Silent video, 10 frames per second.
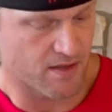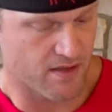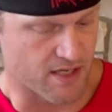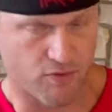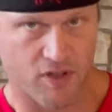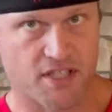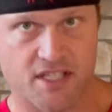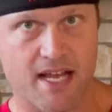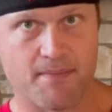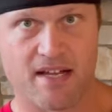It really
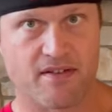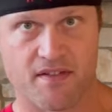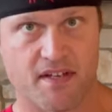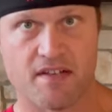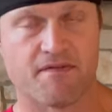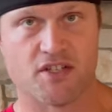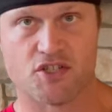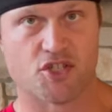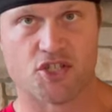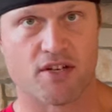just came down to the defense
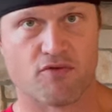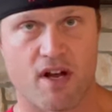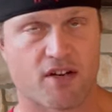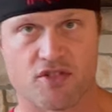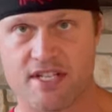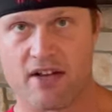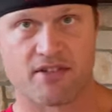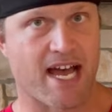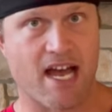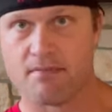just shutting Rutgers down
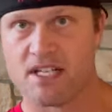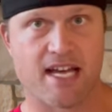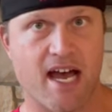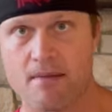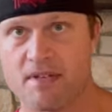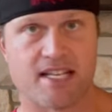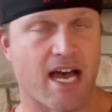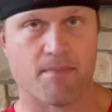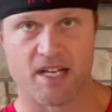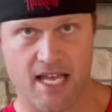time and time and
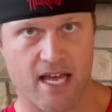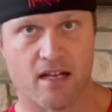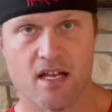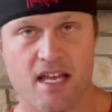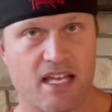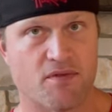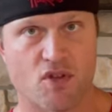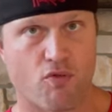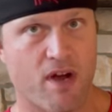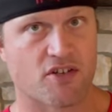time again, even
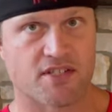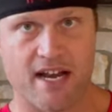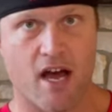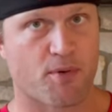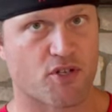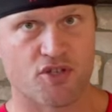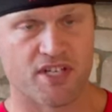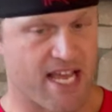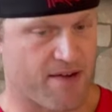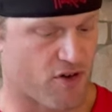though Rutgers had
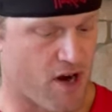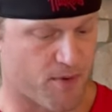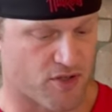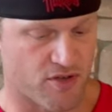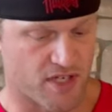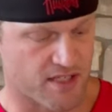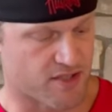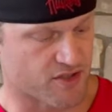opportunity after opportunity to